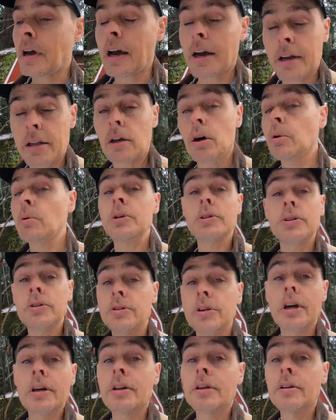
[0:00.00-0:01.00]
I had always
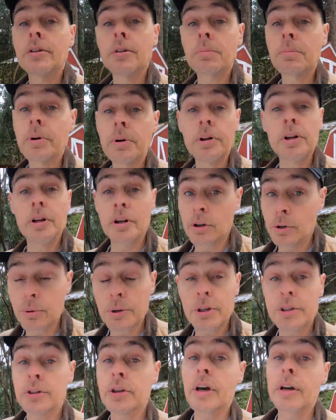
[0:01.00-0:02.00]
intended to put in a
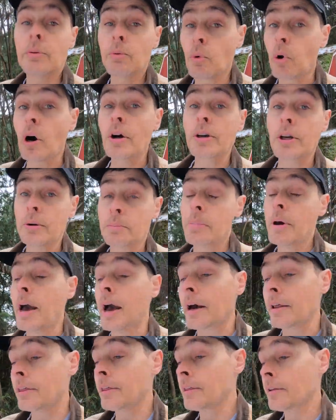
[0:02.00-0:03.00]
creekside walking
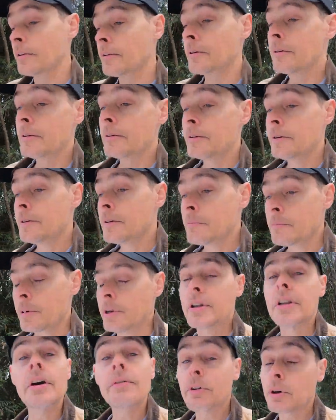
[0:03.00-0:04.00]
path,
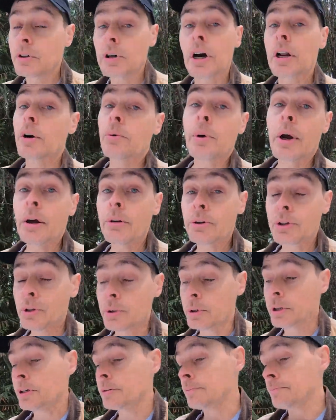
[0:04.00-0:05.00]
but never got around
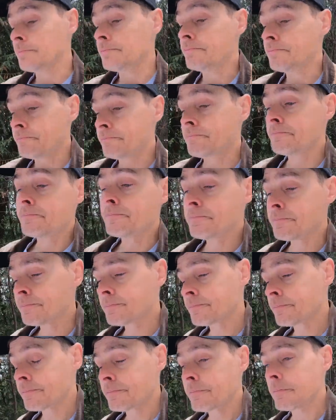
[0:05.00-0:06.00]
to it.
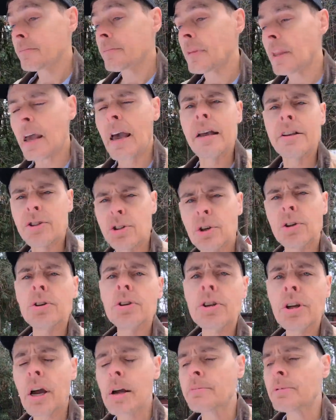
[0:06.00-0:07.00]
At
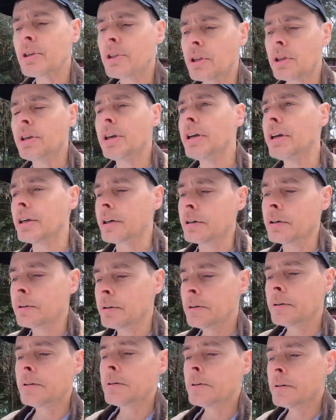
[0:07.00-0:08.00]
certain times of the year,
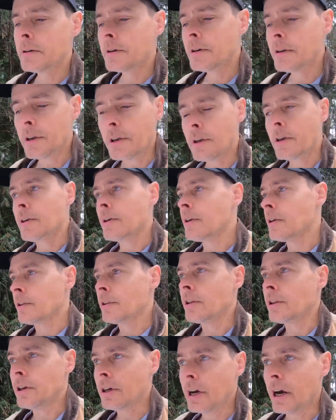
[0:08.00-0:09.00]

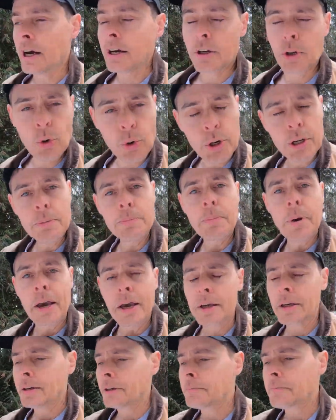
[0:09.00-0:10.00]
the uh, creek
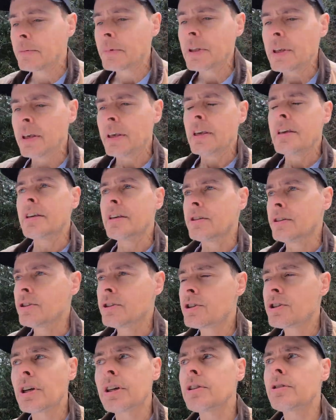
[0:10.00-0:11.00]
bank is
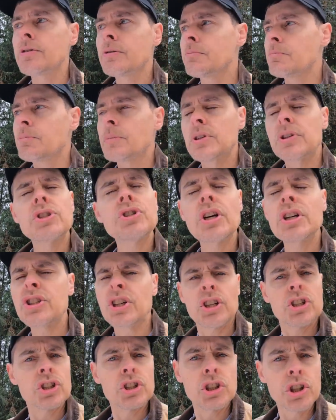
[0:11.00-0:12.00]
just
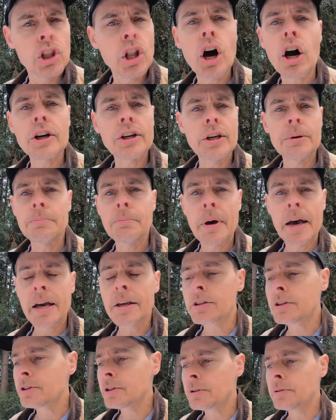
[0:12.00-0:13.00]
such a sloggy
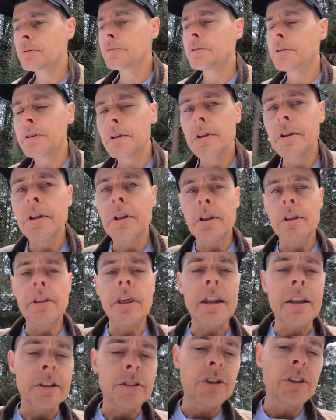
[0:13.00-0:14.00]
mess
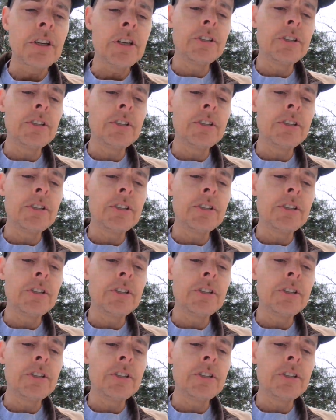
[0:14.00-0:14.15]
that it's